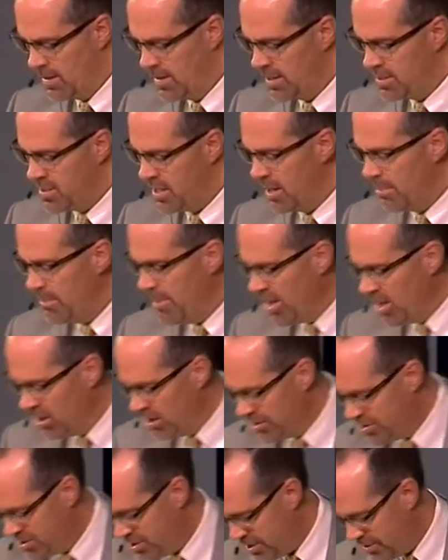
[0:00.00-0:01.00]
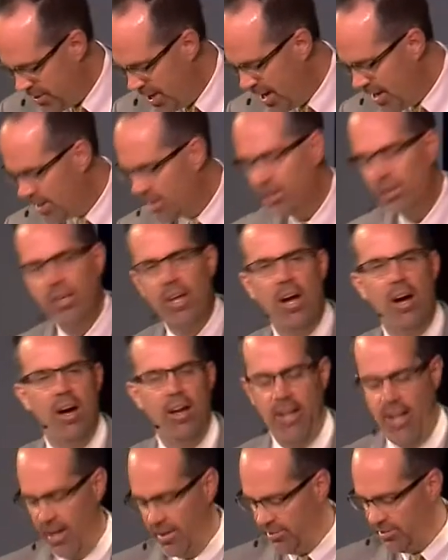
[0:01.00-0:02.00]
They said a male tyrannical
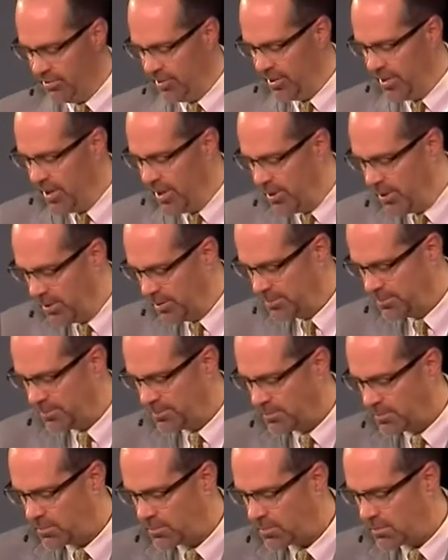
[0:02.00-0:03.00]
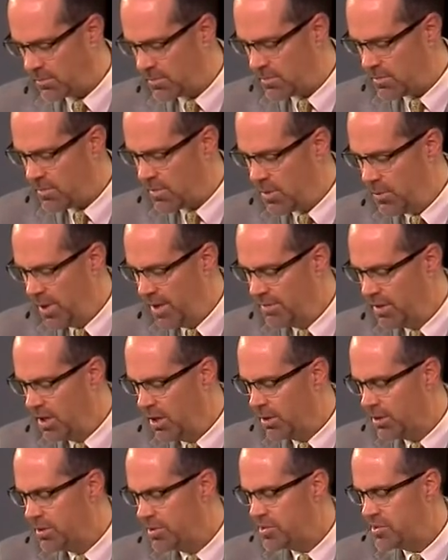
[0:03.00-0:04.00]
God has to go. We have a
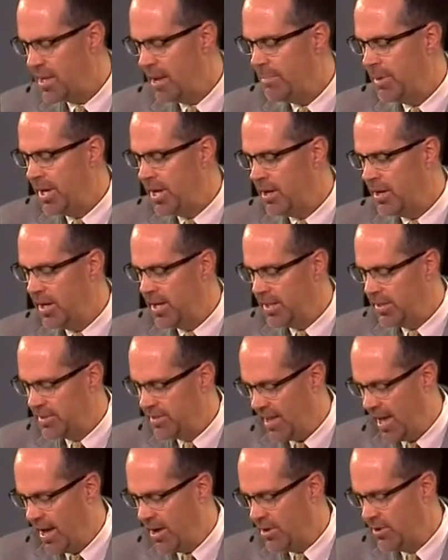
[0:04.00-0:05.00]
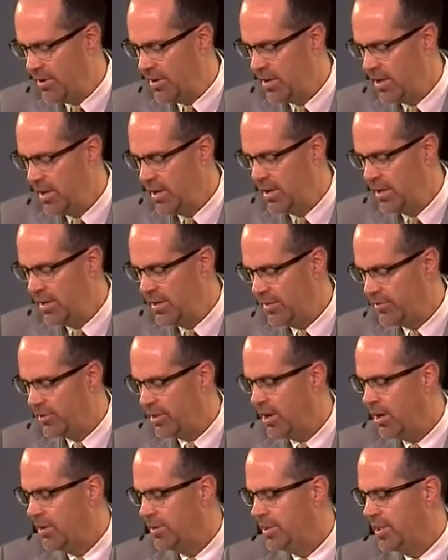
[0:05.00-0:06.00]
local seminary in town
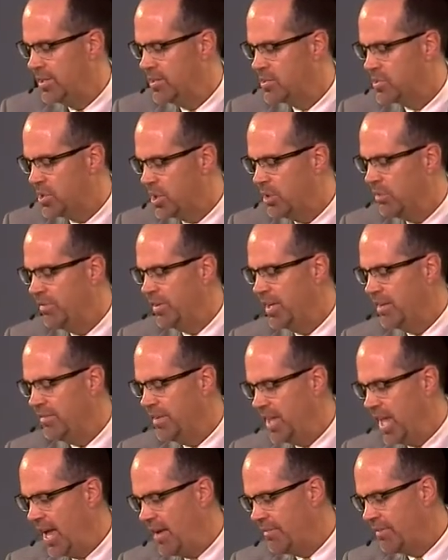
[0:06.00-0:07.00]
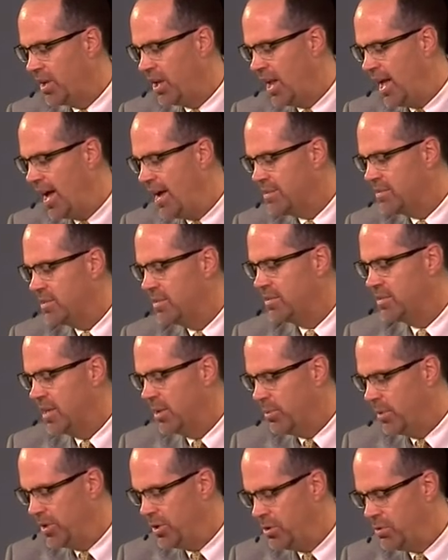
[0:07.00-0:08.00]
it's called conservative, and they have classes
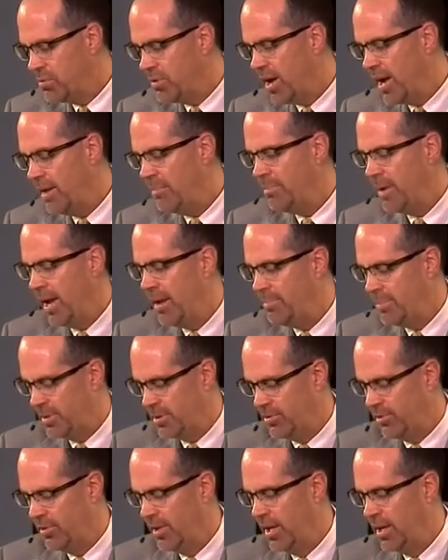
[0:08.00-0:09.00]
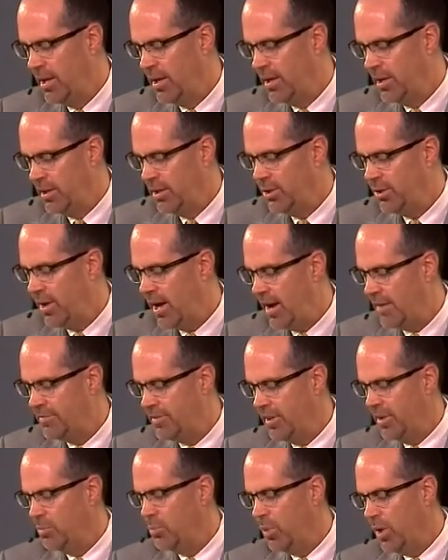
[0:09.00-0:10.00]
that when you write papers, you
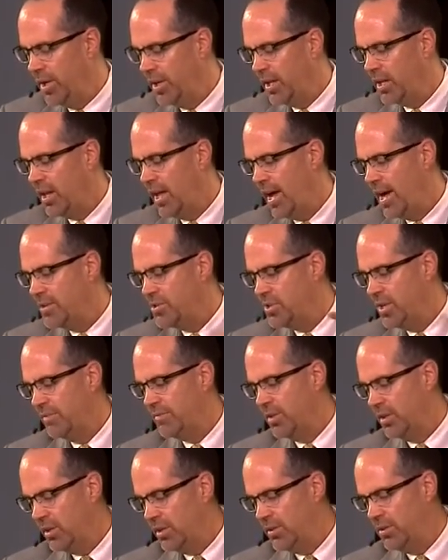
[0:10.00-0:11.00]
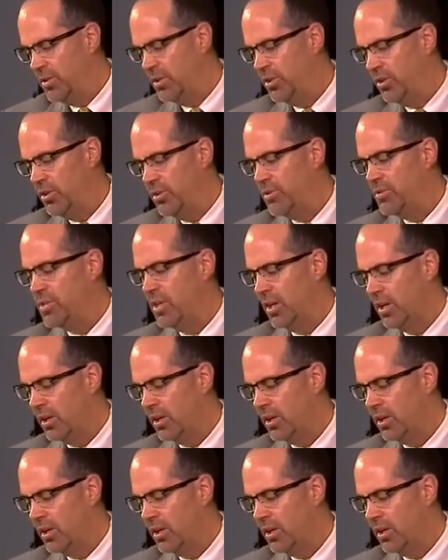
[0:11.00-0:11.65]
have to, in one class, you have to lo- use